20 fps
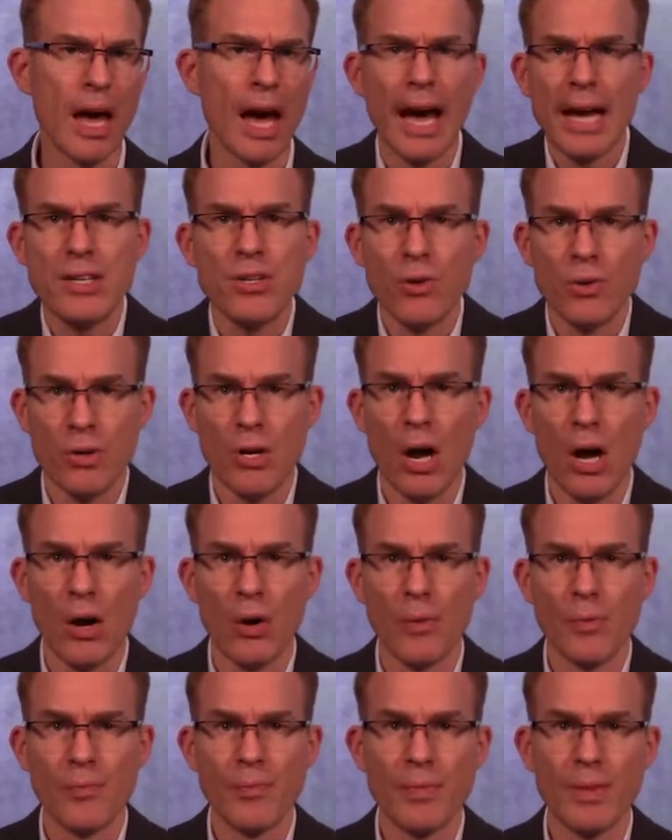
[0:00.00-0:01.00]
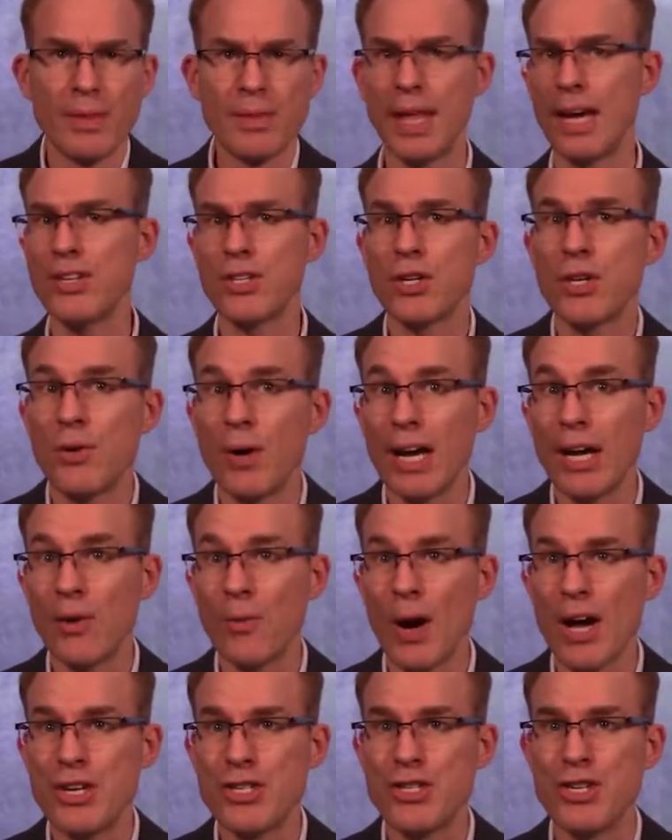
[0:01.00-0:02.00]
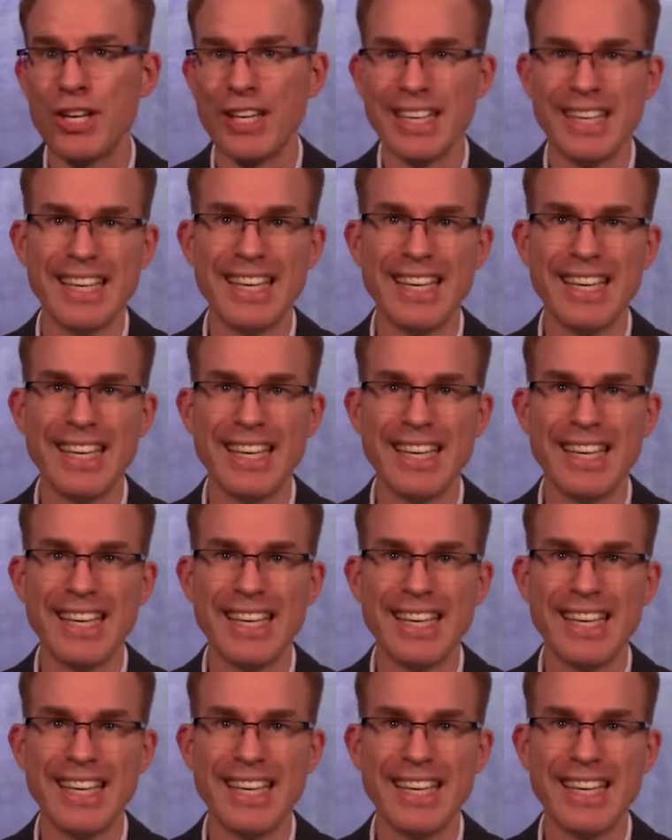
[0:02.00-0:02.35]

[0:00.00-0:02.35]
I don't know. That's a great question.